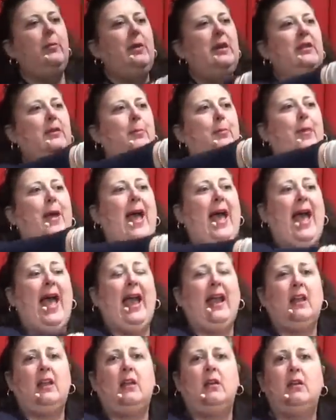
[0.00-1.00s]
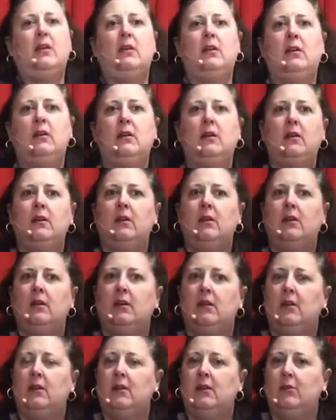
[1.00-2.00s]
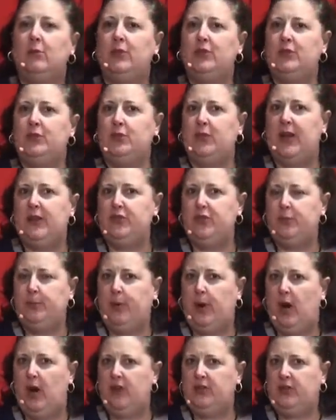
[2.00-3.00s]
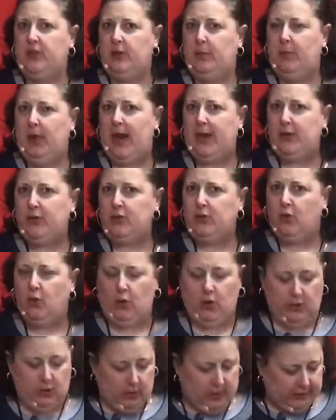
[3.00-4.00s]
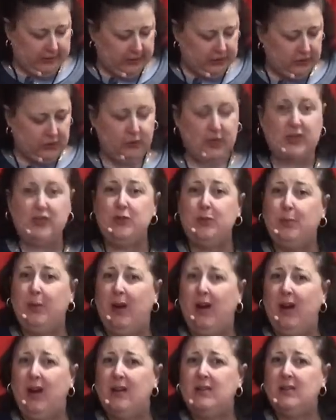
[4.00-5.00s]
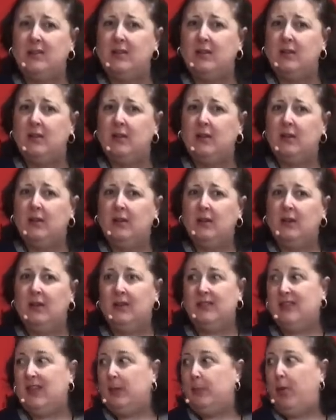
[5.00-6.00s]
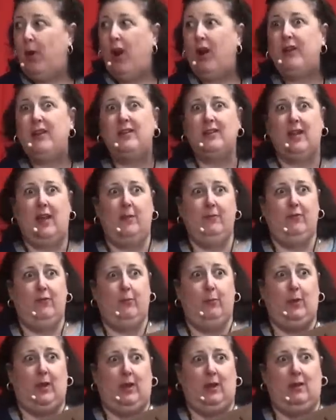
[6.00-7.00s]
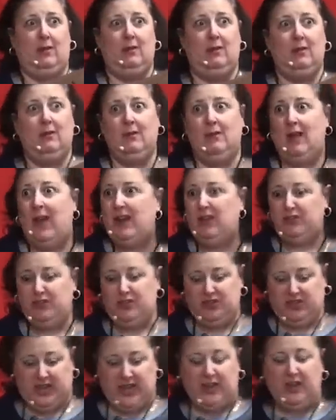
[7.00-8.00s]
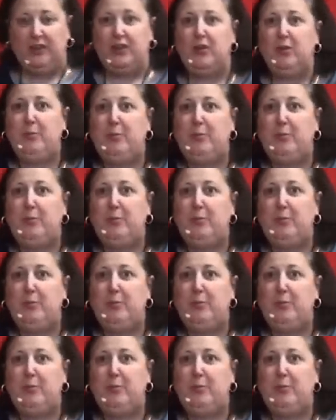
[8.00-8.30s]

me the back with stretcher bars and a mitered corner on these stretcher bars, it's like party time for me. I don't just get a little